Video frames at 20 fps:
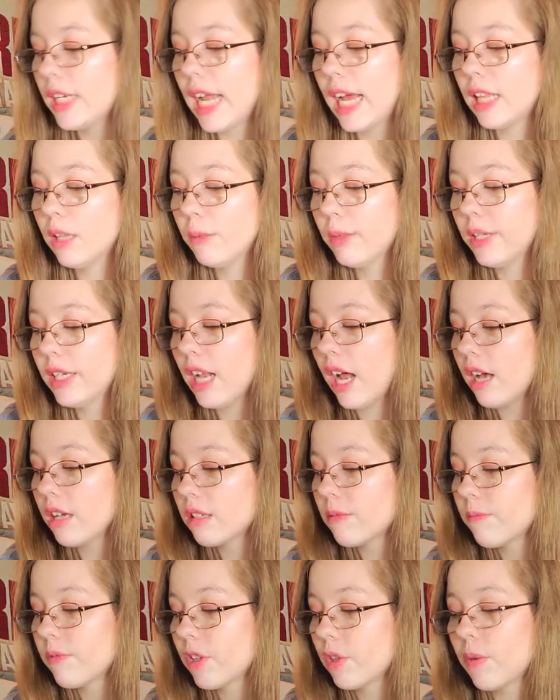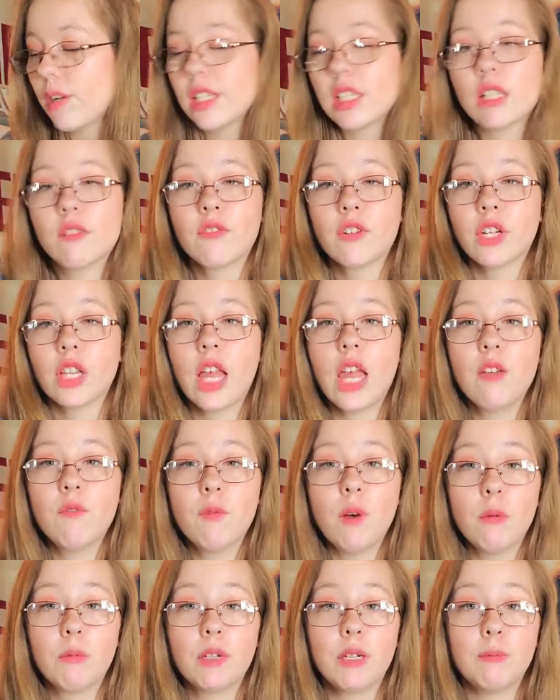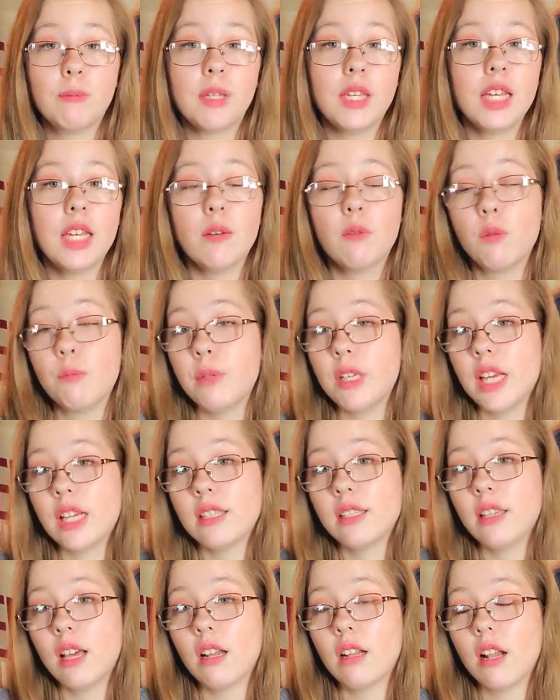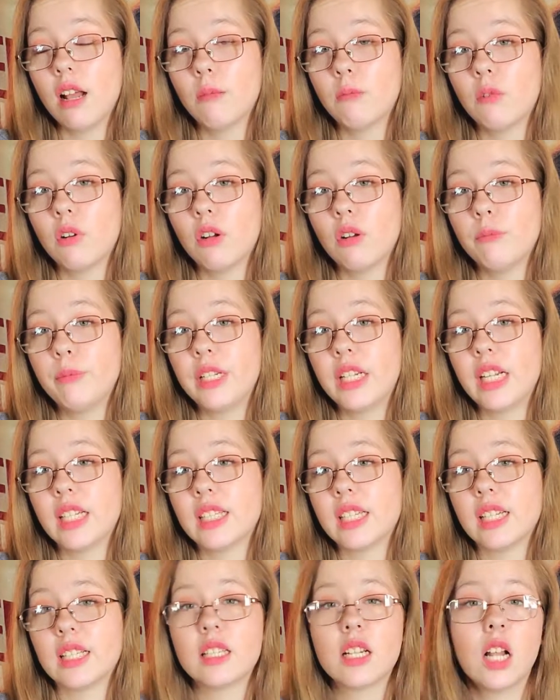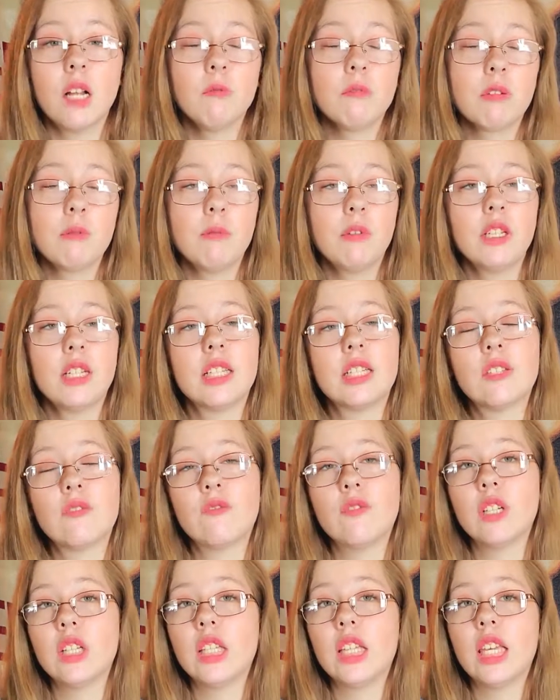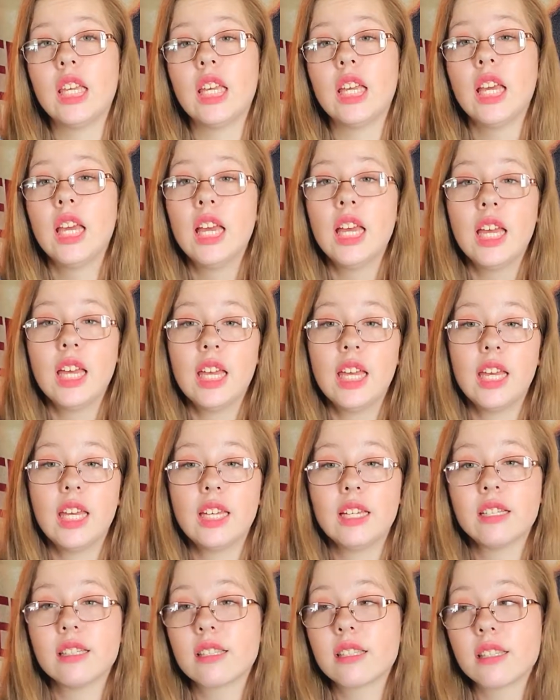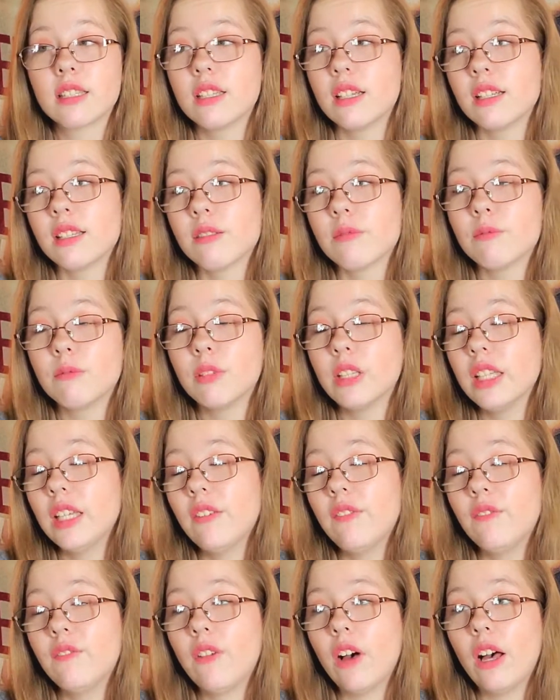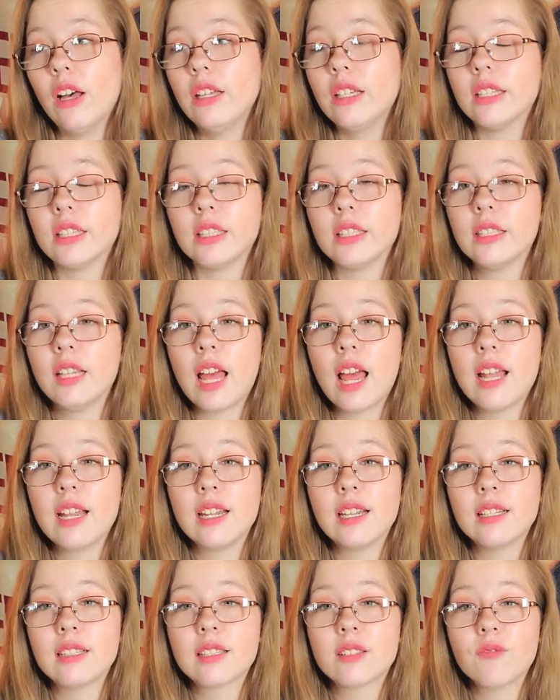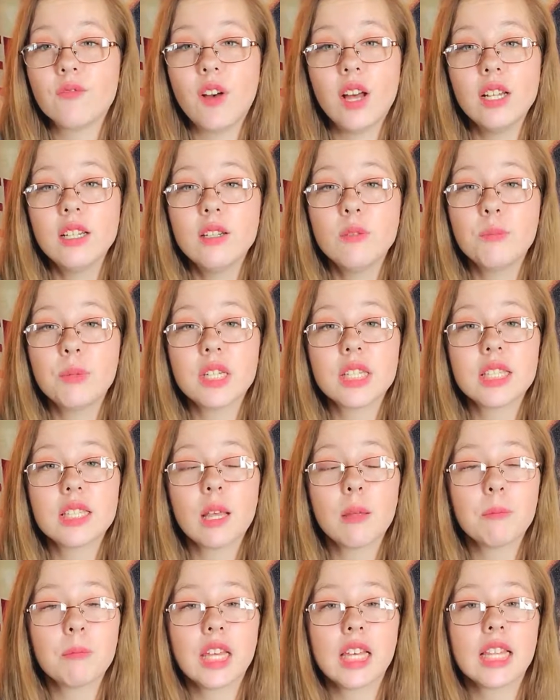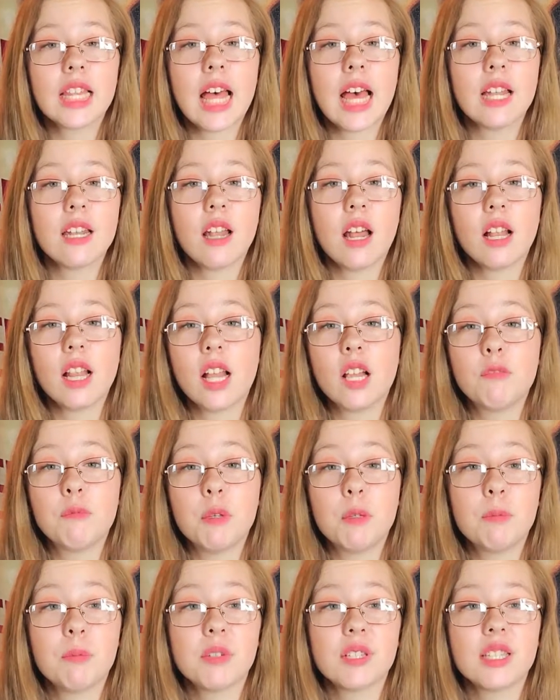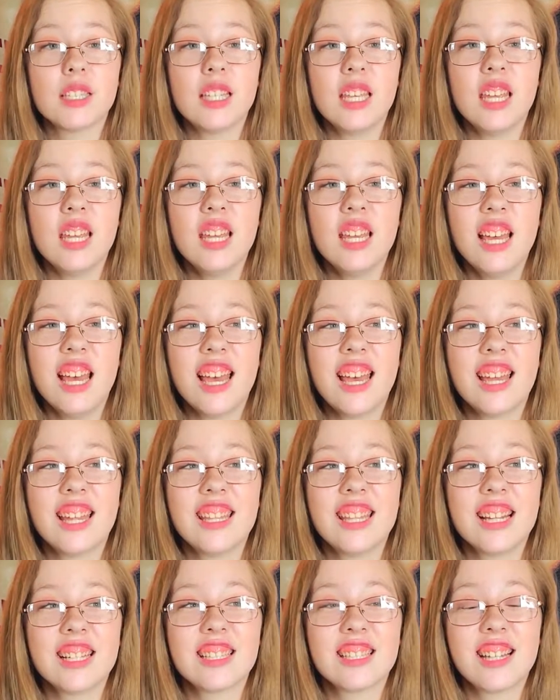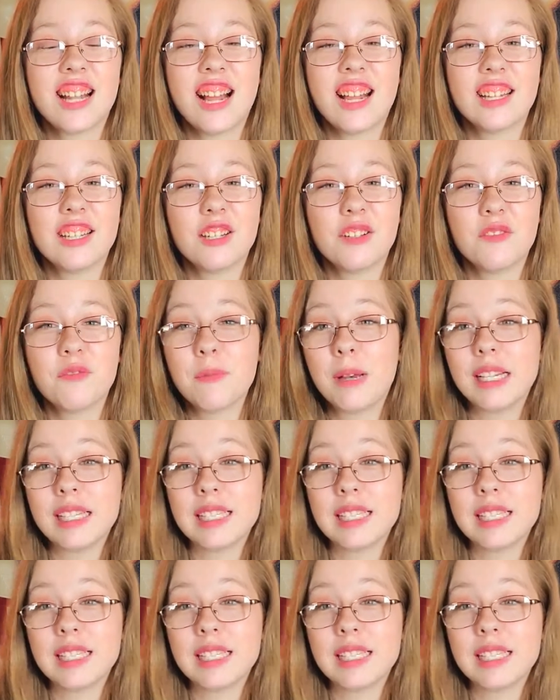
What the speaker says: Halloween costume for the rest of your life, what would it be? It would be a sock top girl because it's comfortable, it's frilly, it's just really fun, and it's fun to be something that not a lot of people see, and that's kind of my